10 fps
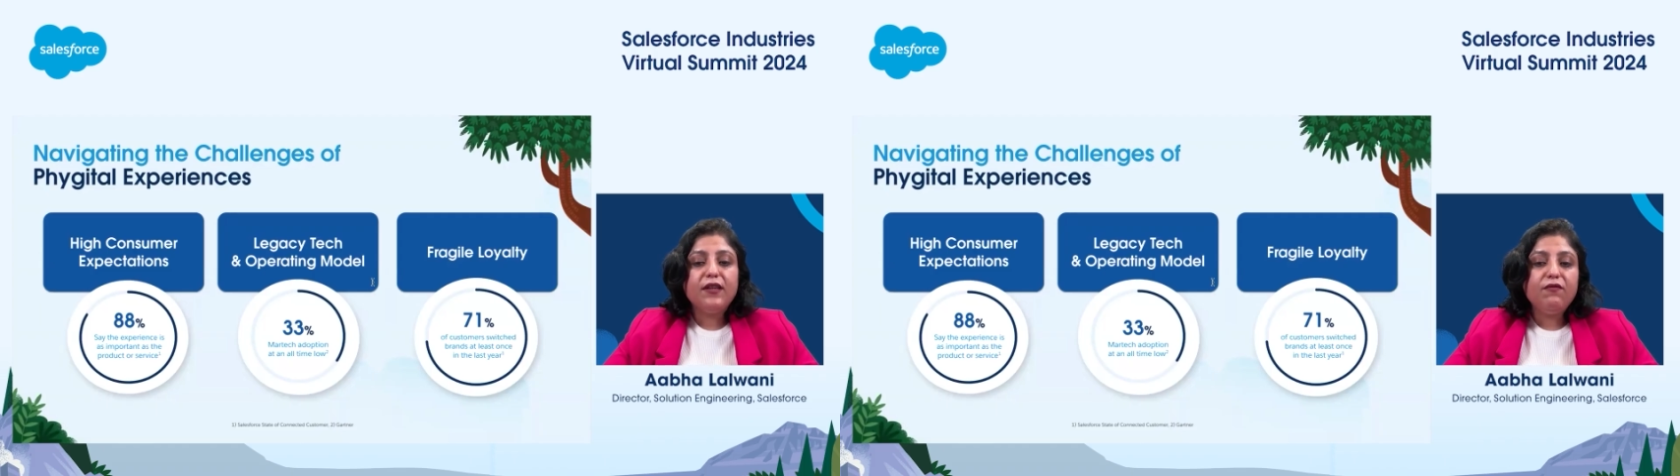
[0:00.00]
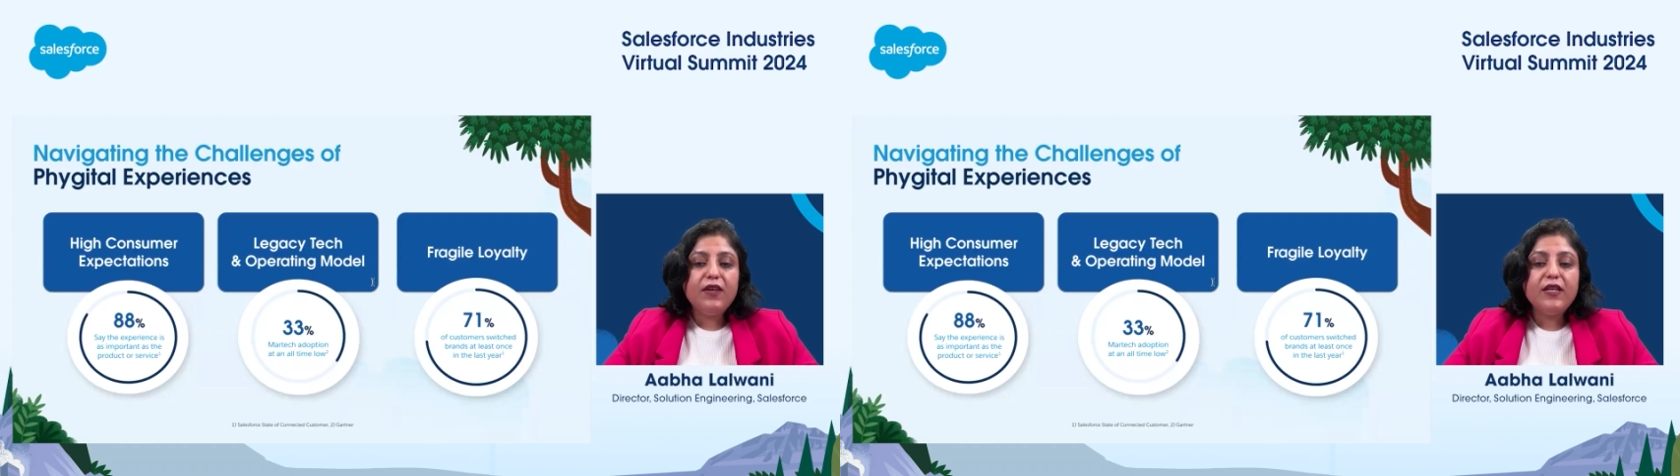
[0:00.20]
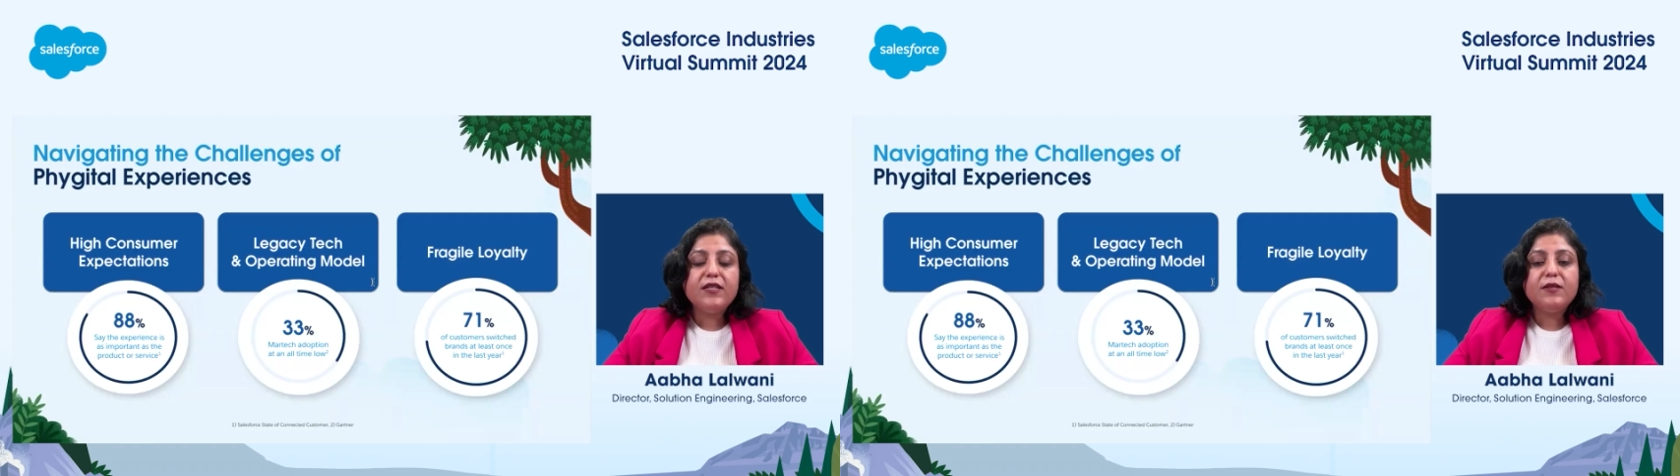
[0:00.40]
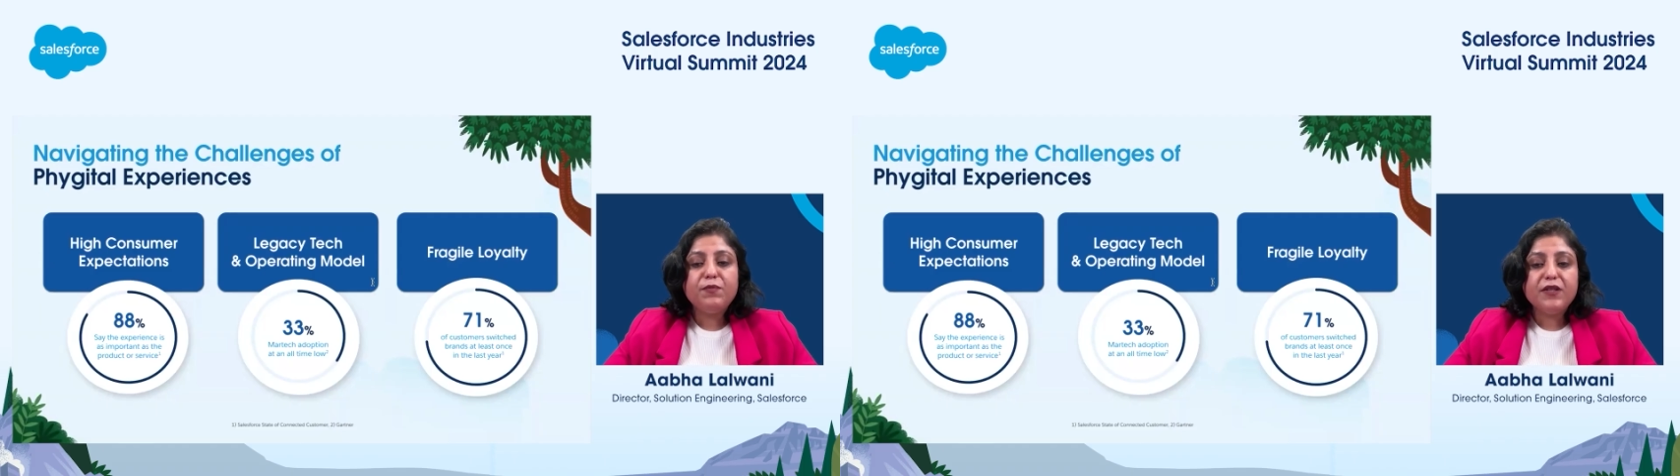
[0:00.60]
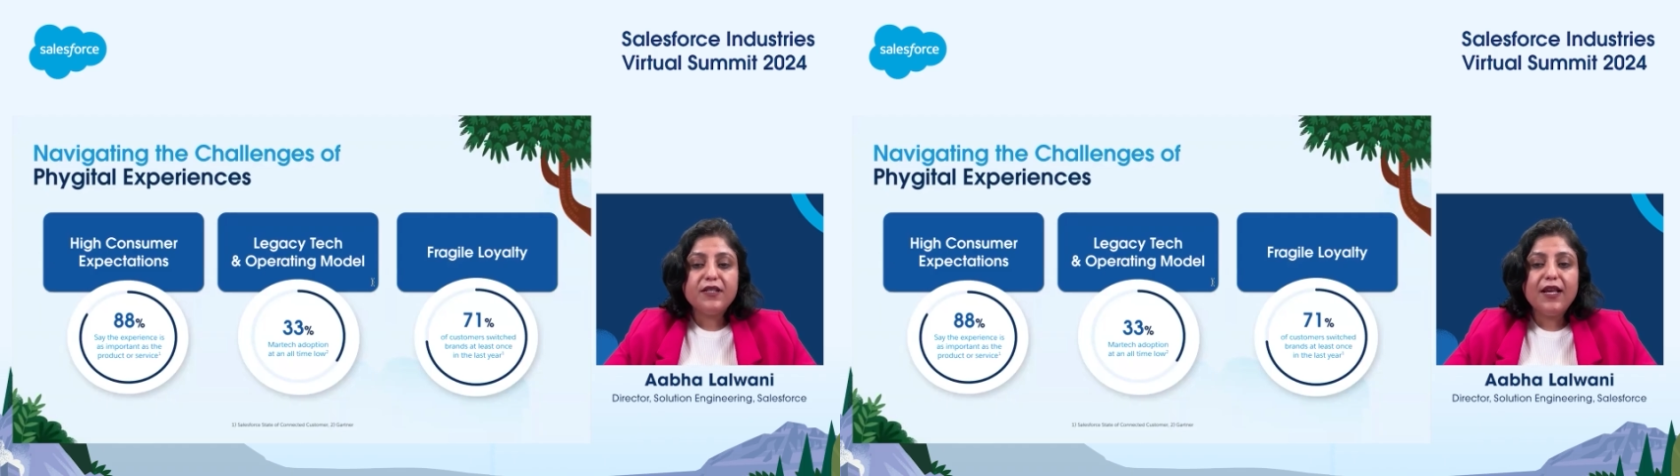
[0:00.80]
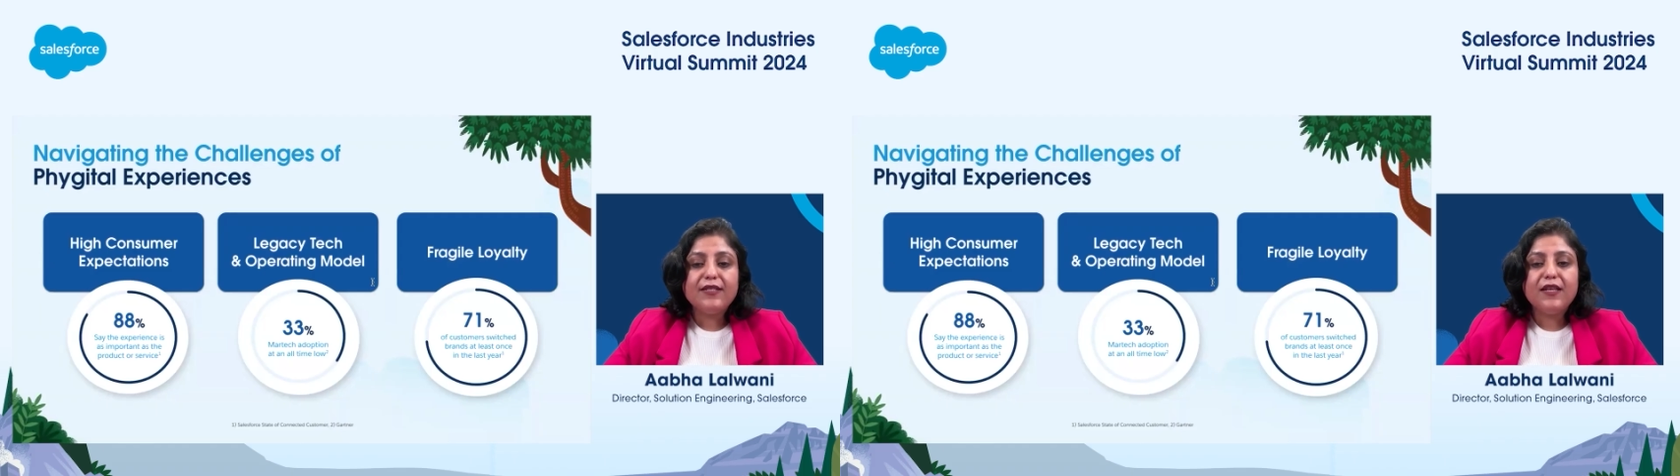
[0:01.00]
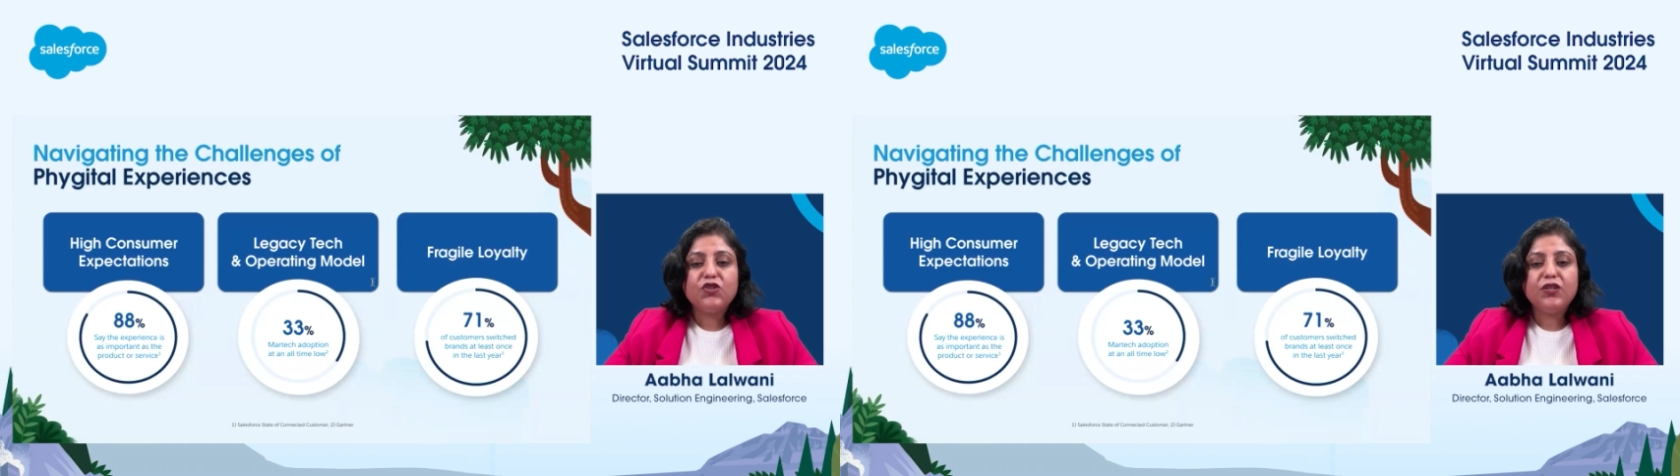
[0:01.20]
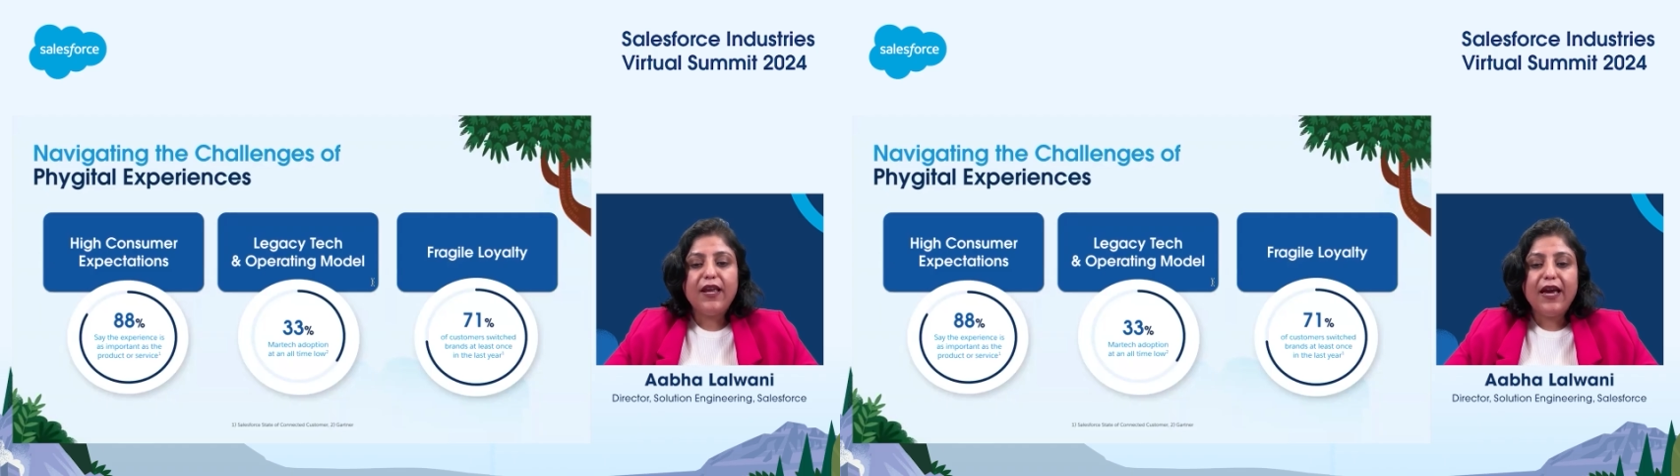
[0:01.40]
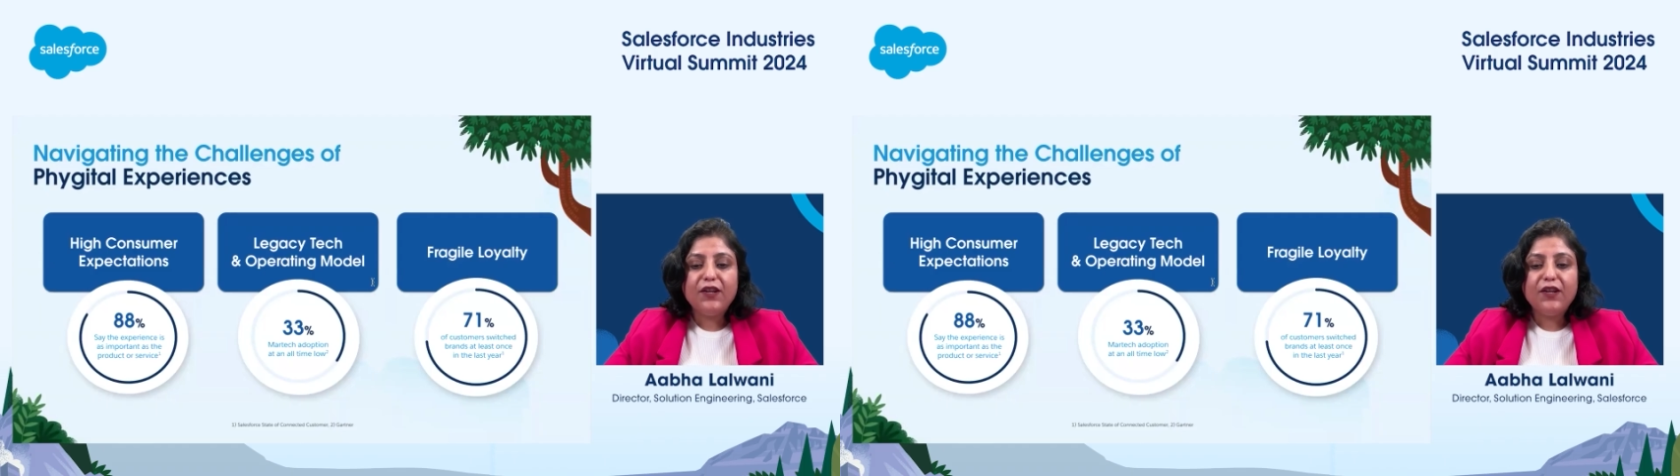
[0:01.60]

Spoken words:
convenience, personalization,